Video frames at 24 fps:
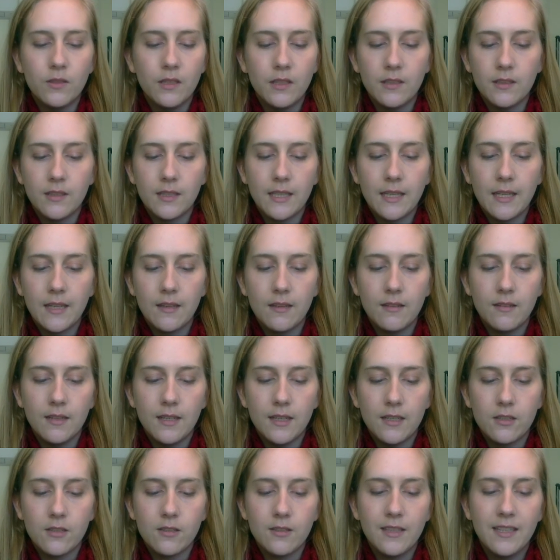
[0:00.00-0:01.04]
think I can,
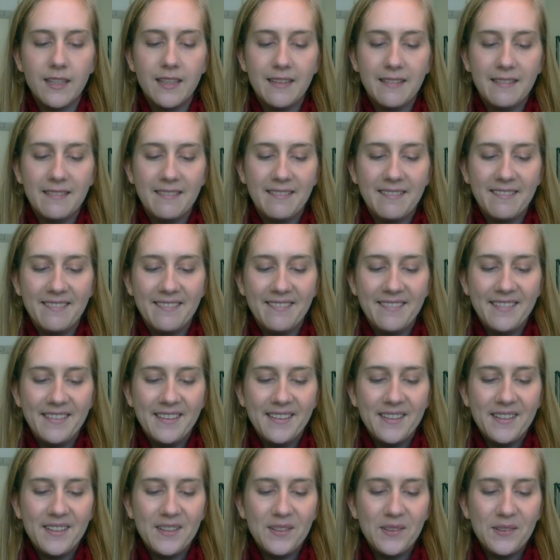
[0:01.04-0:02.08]
actually.
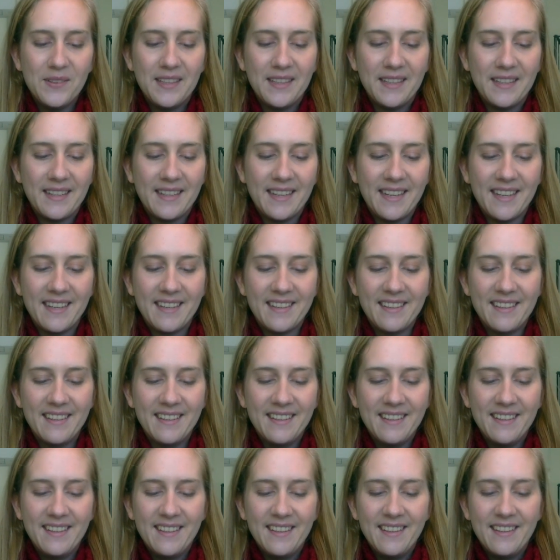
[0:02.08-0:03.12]
I don't think I can.
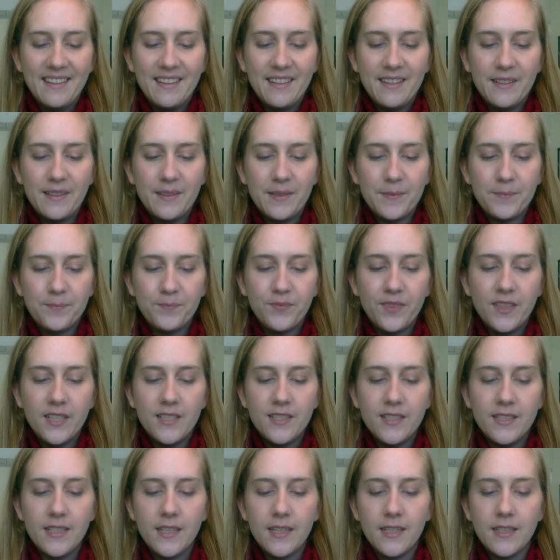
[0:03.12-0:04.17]

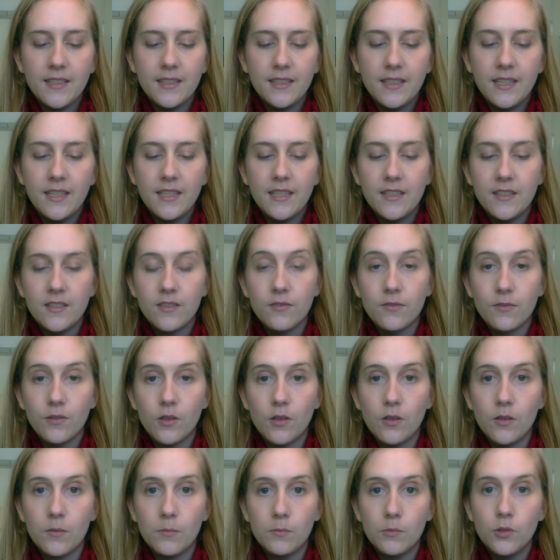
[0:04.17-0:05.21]
This yarn is
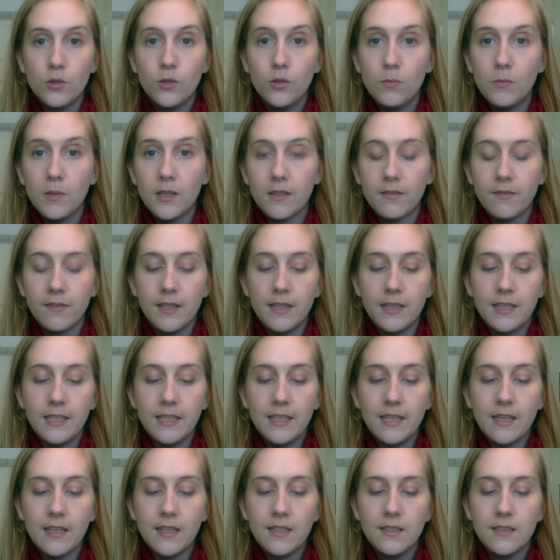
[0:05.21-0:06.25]
from Two Muck Valley
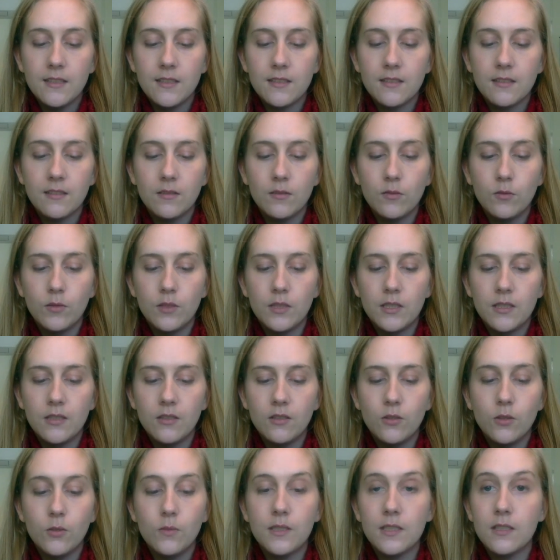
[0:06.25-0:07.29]
Yarns,
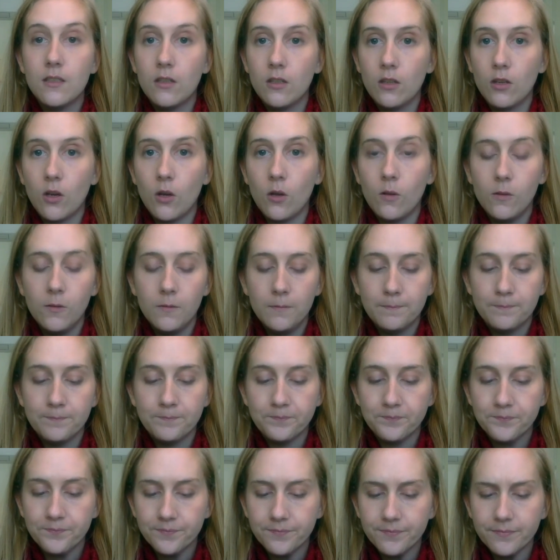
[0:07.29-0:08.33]
who is Nicole,
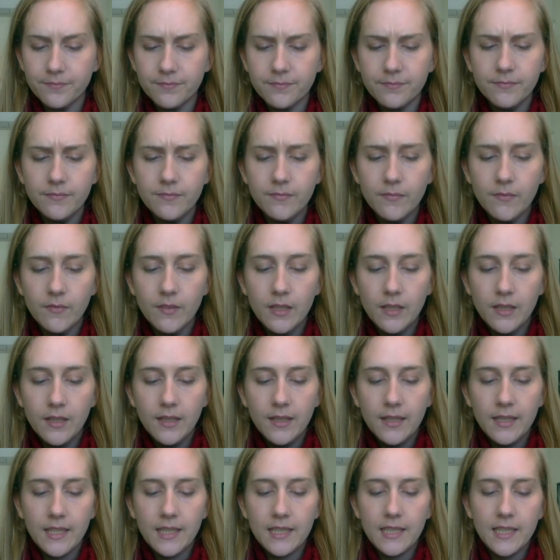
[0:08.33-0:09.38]

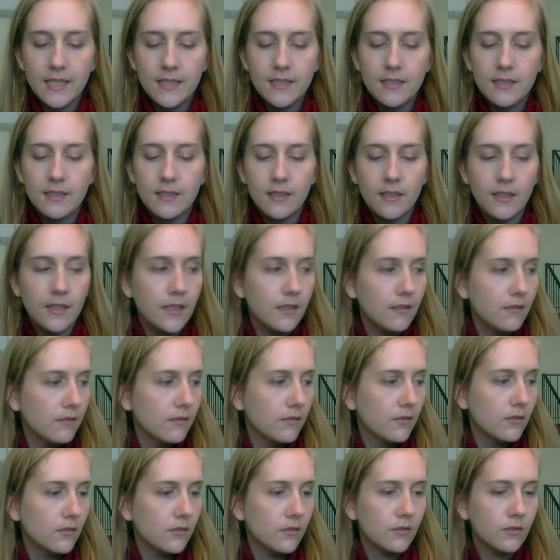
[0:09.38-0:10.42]
and that's oh,
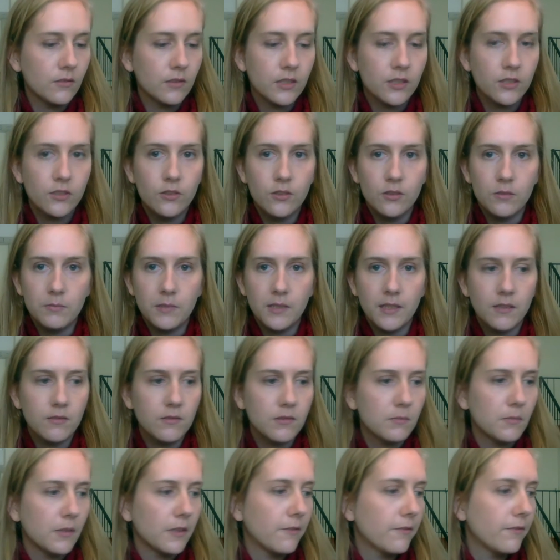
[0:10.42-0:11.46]
excuse me, that
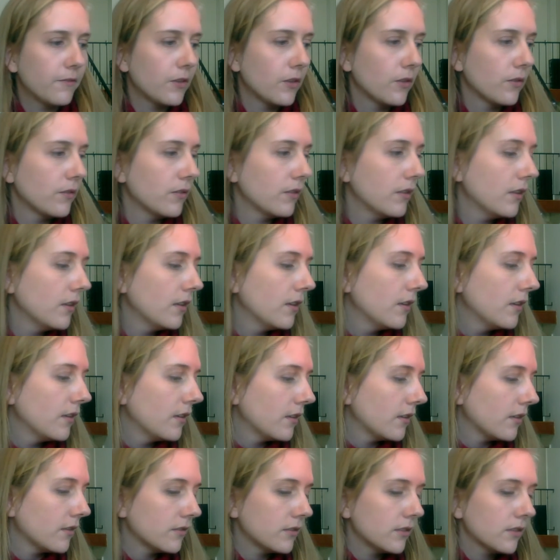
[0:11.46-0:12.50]
was my phone.
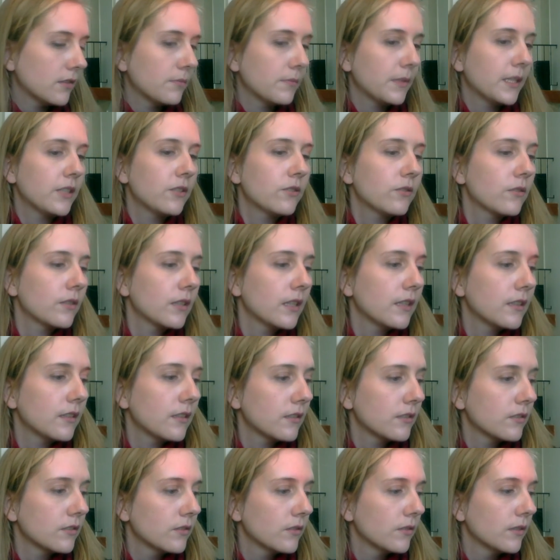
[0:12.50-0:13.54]
I'll just make sure that
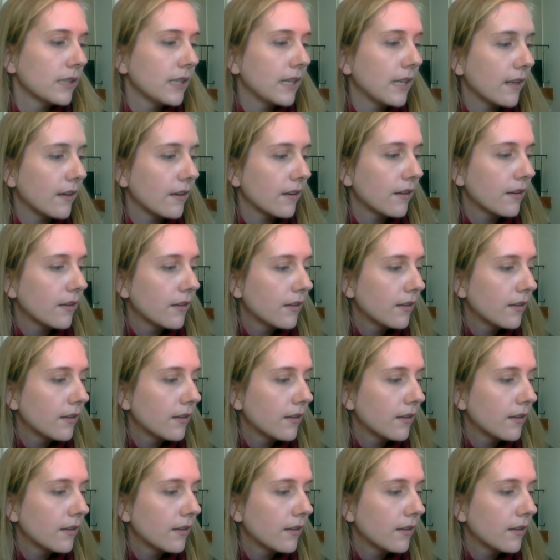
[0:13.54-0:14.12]
doesn't do it again.